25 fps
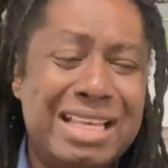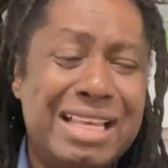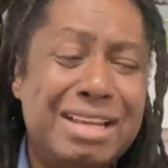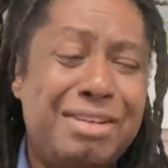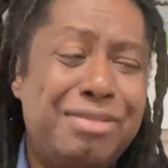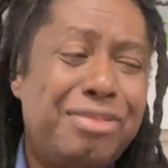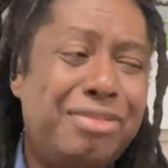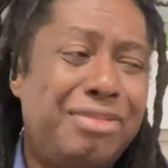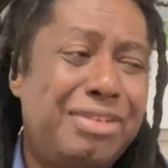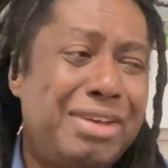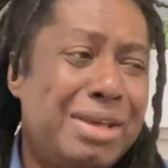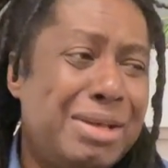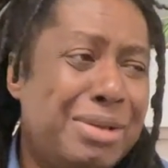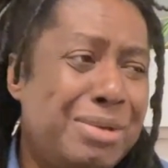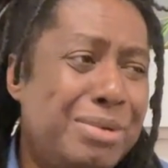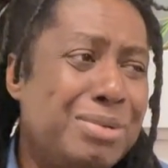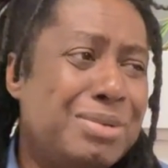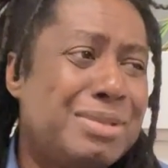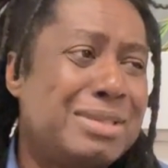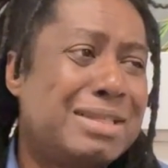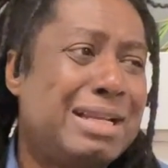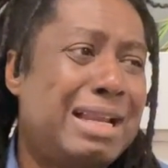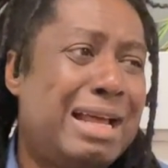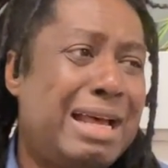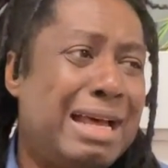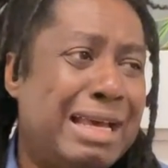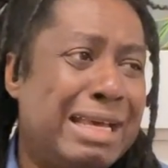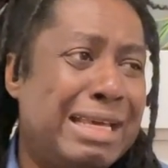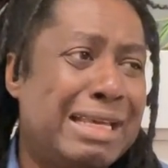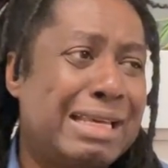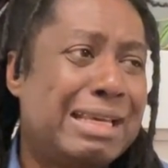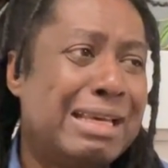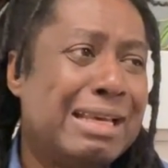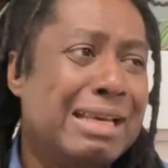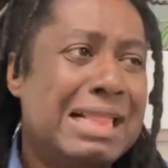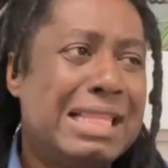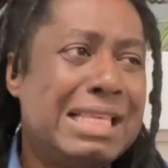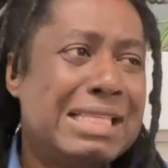It feels
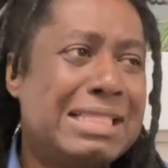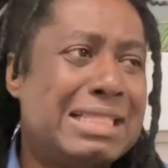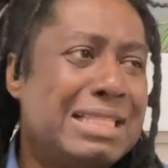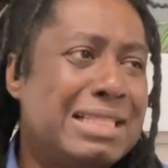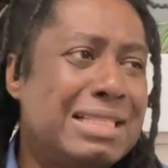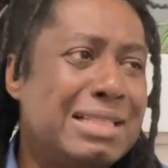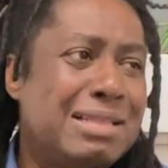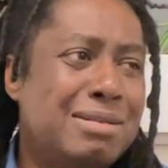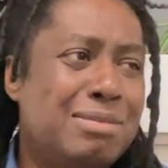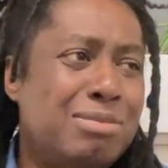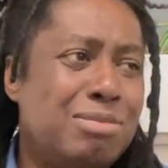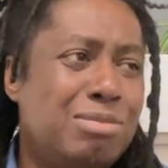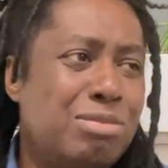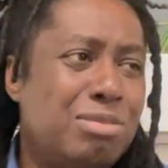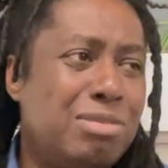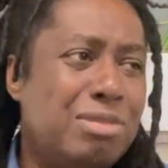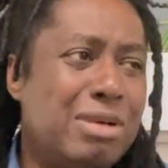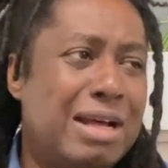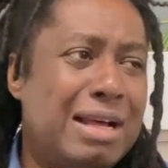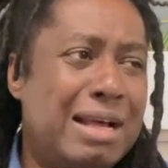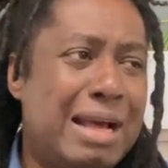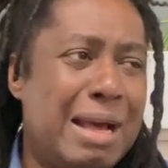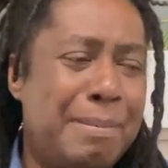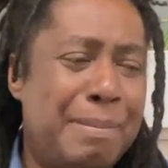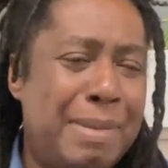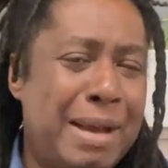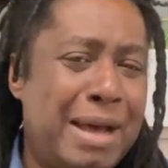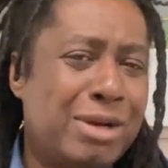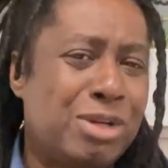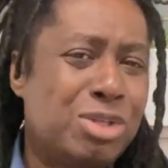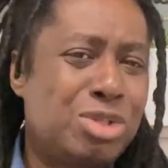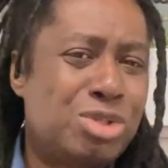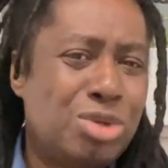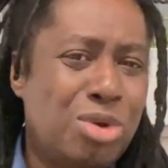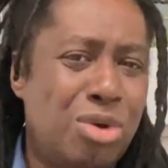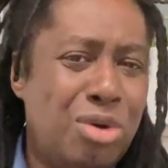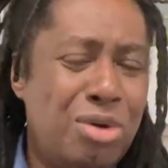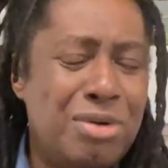like this isn't about a
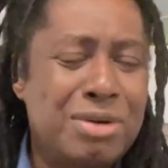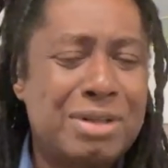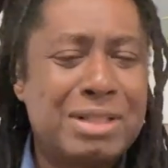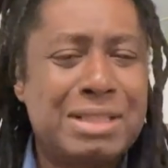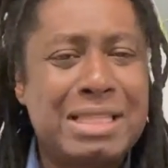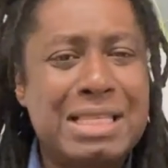song.